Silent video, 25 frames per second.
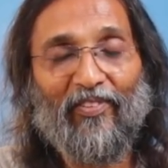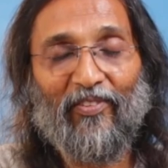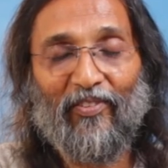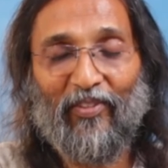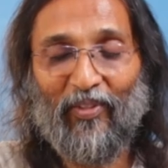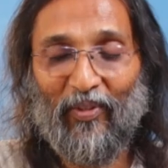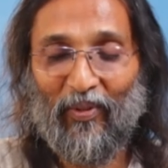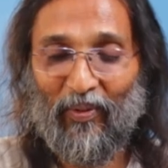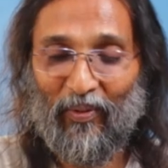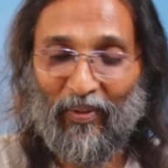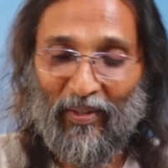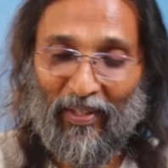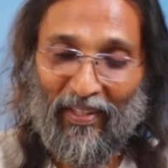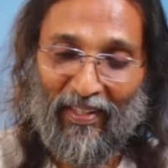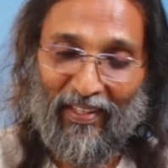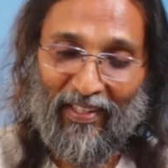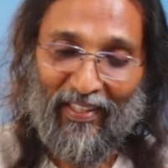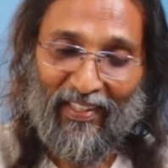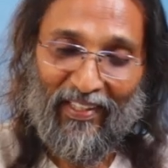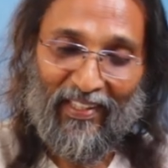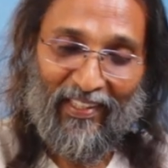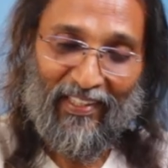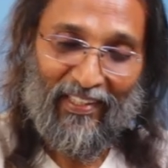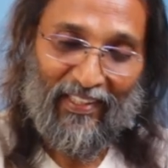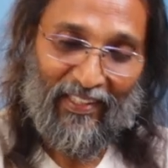So
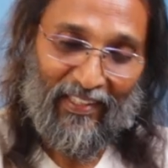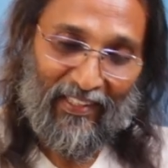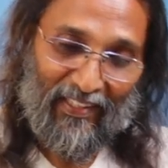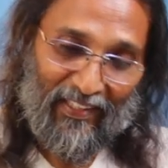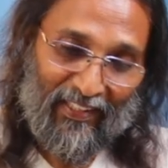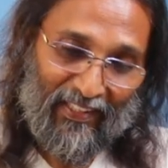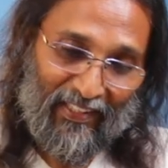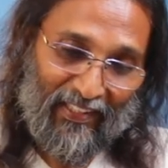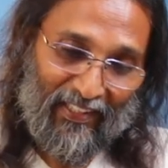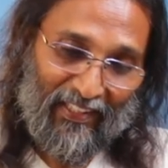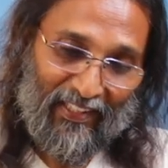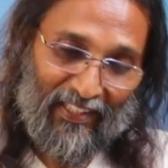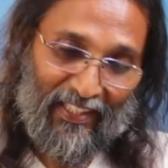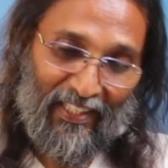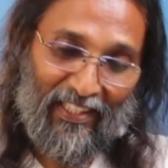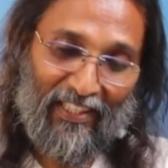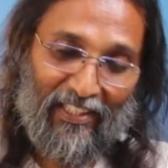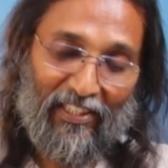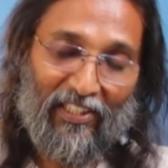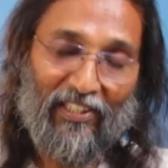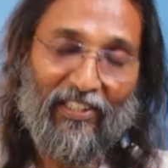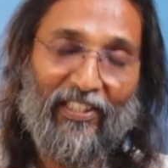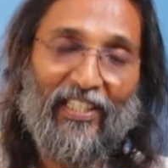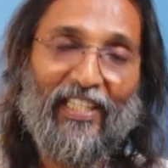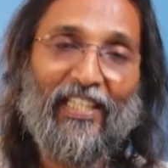he
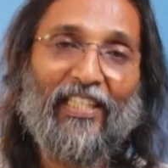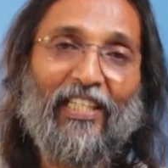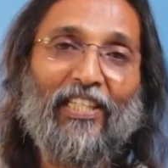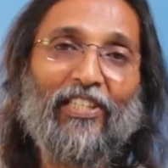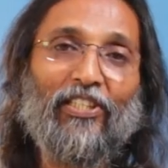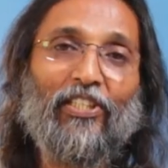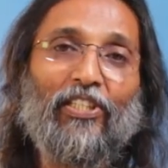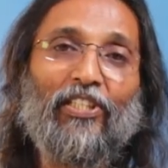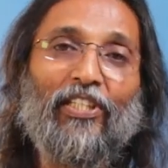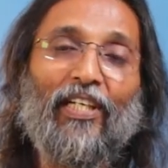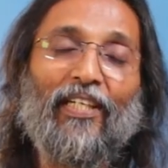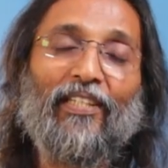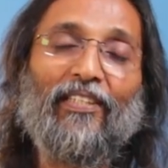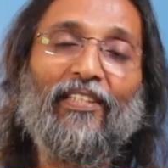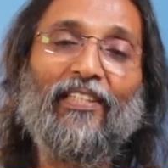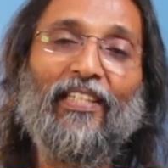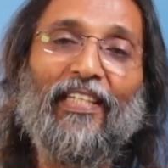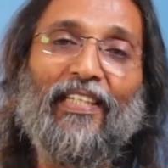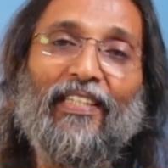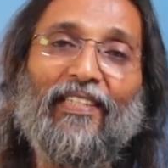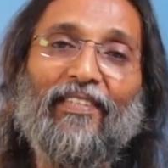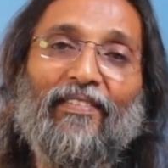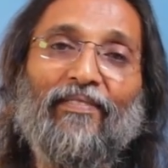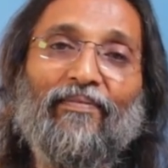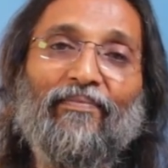is
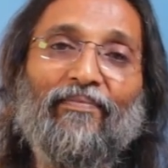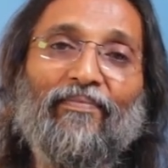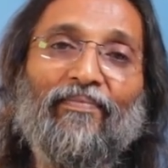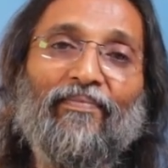deconstructing